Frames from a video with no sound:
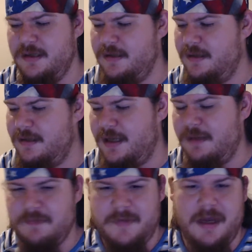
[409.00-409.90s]
I'm
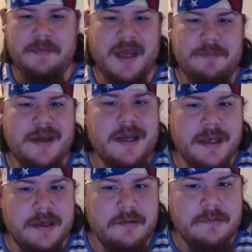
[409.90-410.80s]
that picky,
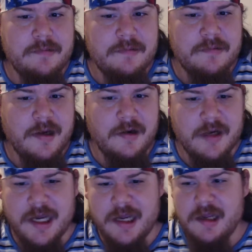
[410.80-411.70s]

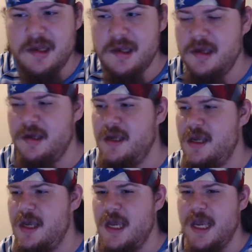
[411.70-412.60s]
okay?
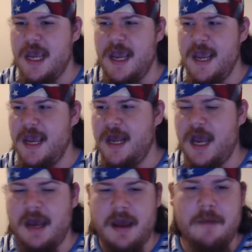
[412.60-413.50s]
And
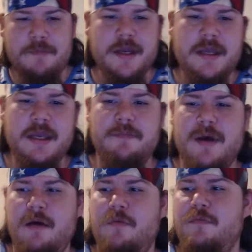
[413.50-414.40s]
I'm picky
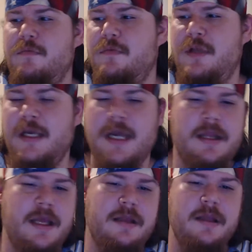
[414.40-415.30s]
about, like, I
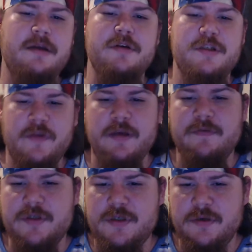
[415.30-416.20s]
like licorice flavors
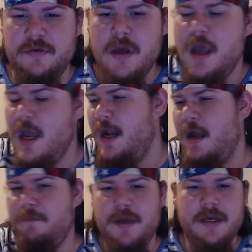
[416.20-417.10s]
too, and I'm
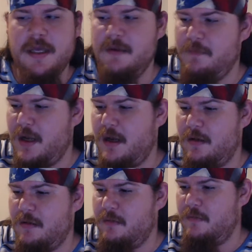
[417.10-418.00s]
picky about
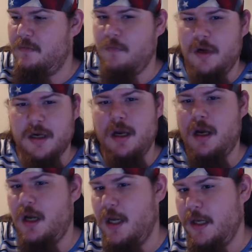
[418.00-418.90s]
what
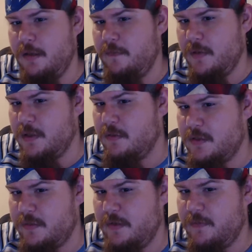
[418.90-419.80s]
kind of licorice
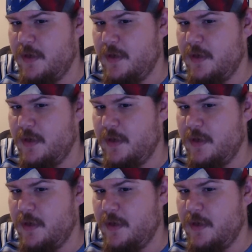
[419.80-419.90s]
flavor.